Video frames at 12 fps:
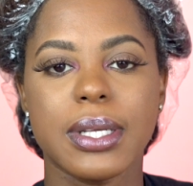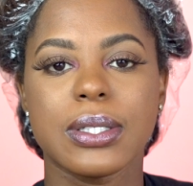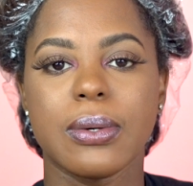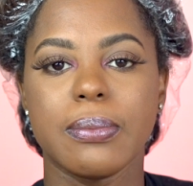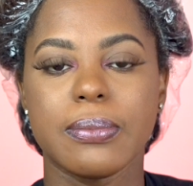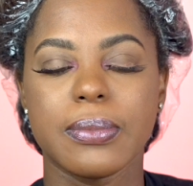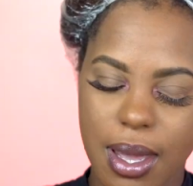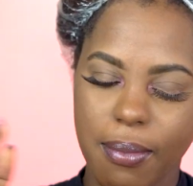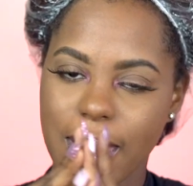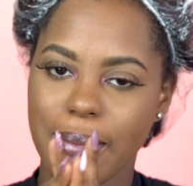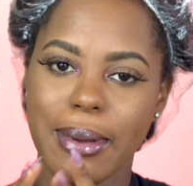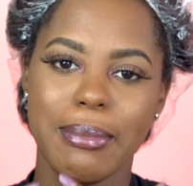of something.
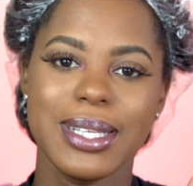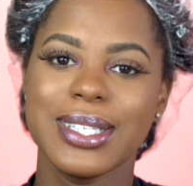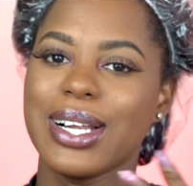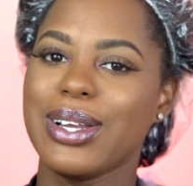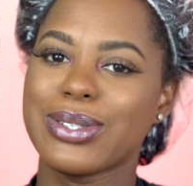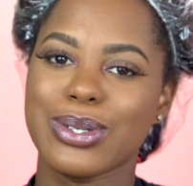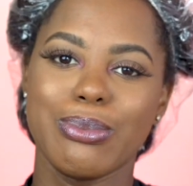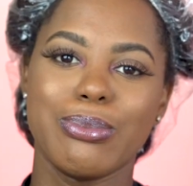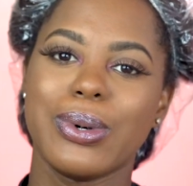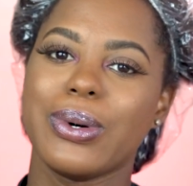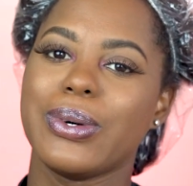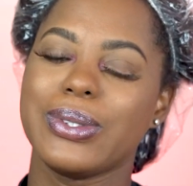But let me tell you something
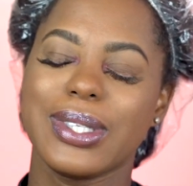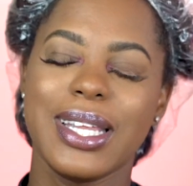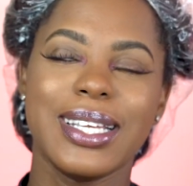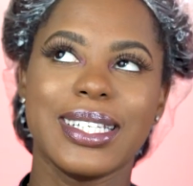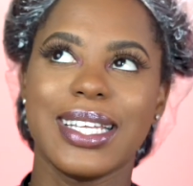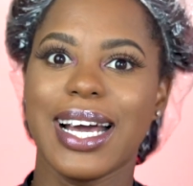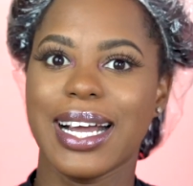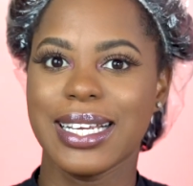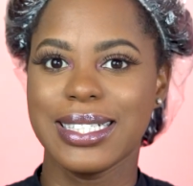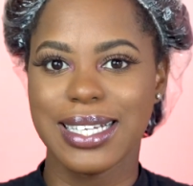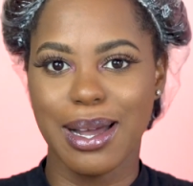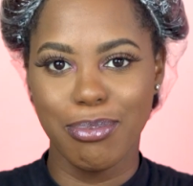about that
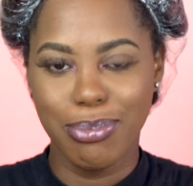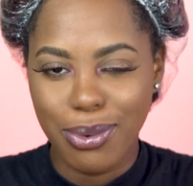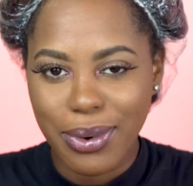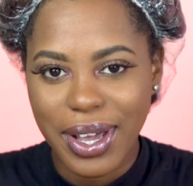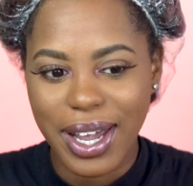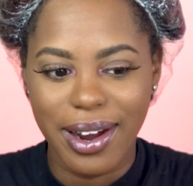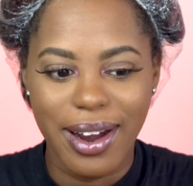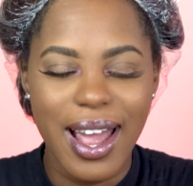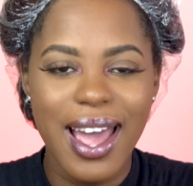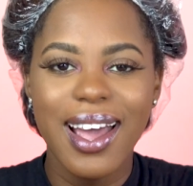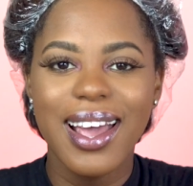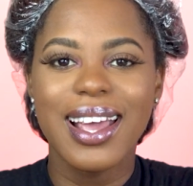shampoo here.
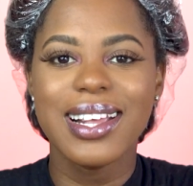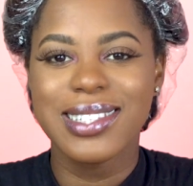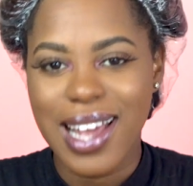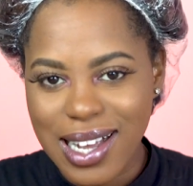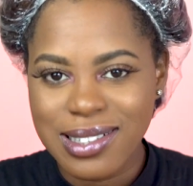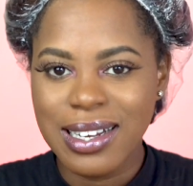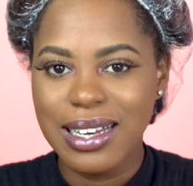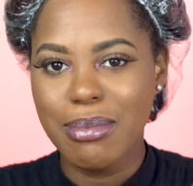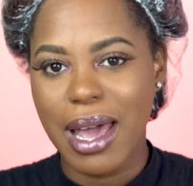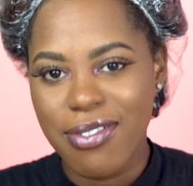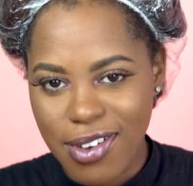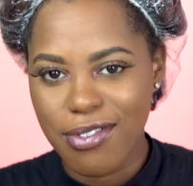It's actually
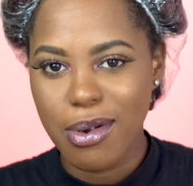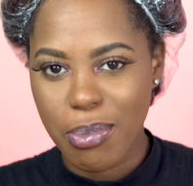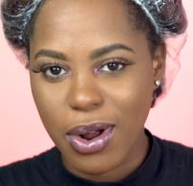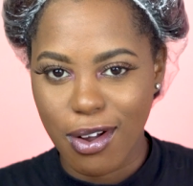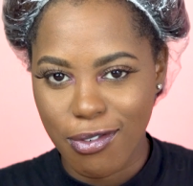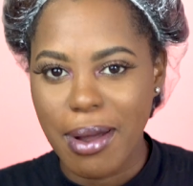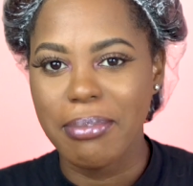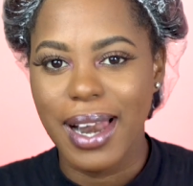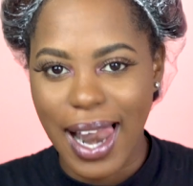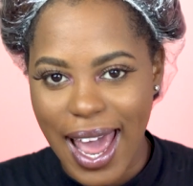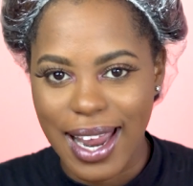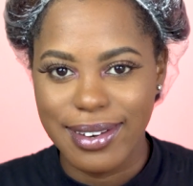my favorite product from the
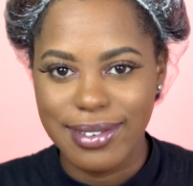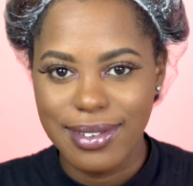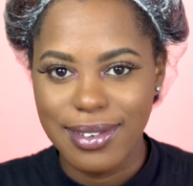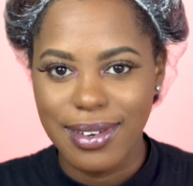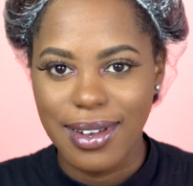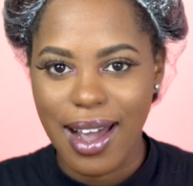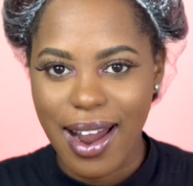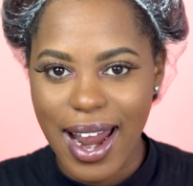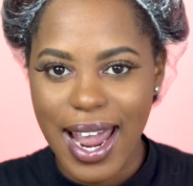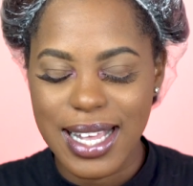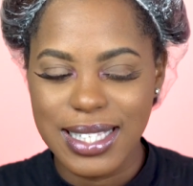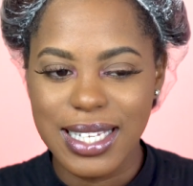line.
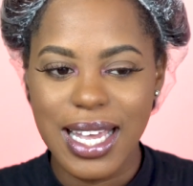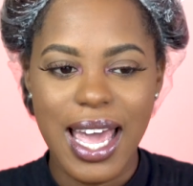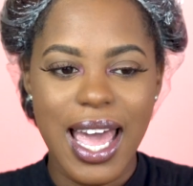Alright?